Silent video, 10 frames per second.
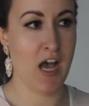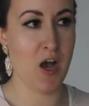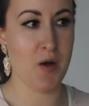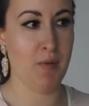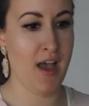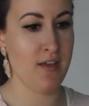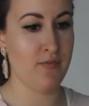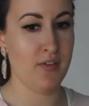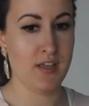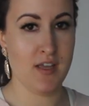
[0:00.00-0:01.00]
Um,
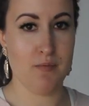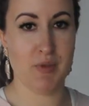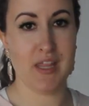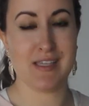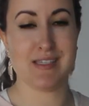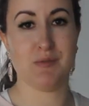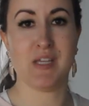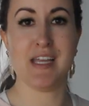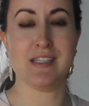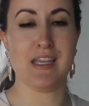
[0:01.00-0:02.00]
I've been like since I was
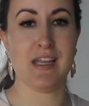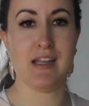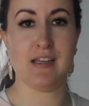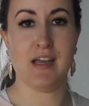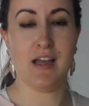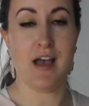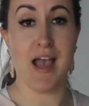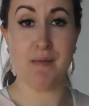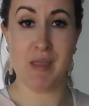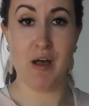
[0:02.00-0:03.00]
18,
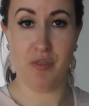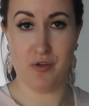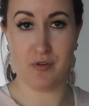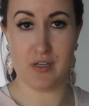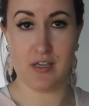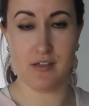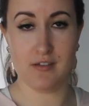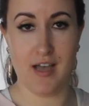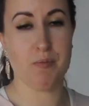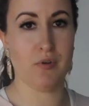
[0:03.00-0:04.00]
I am now
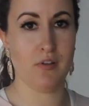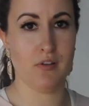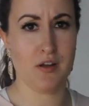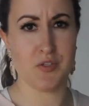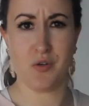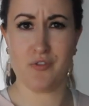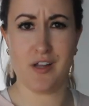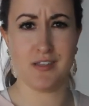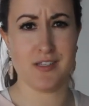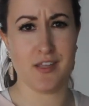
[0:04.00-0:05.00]
30. People are so
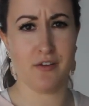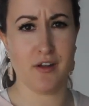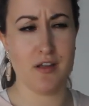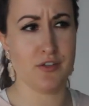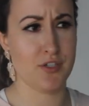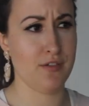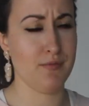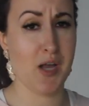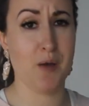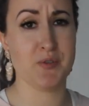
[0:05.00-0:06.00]
afraid to say their age.
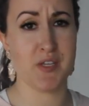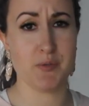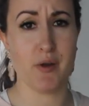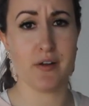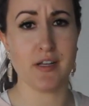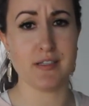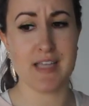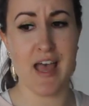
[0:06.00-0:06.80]
It comes with experience.